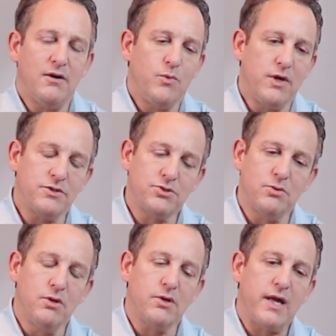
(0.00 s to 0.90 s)
We also
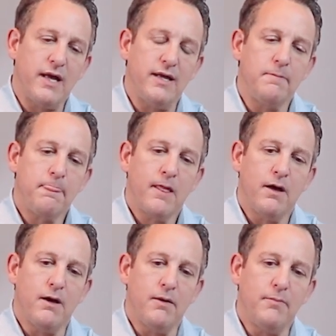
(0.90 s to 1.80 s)
look at
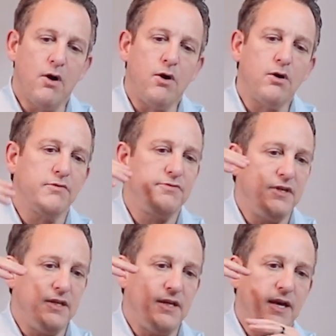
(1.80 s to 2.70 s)
all of
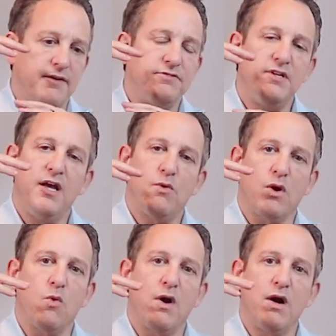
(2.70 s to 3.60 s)
the FDA
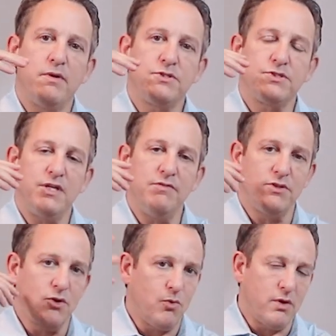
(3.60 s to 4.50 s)
requirements,
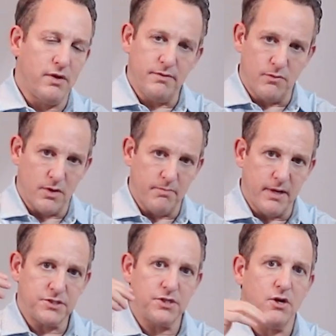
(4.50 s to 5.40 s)
even though we're in
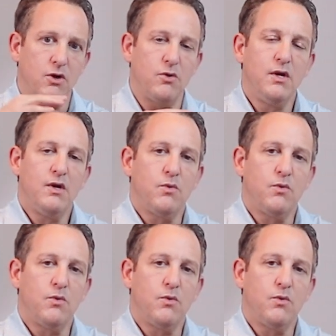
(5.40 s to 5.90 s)
Mexico,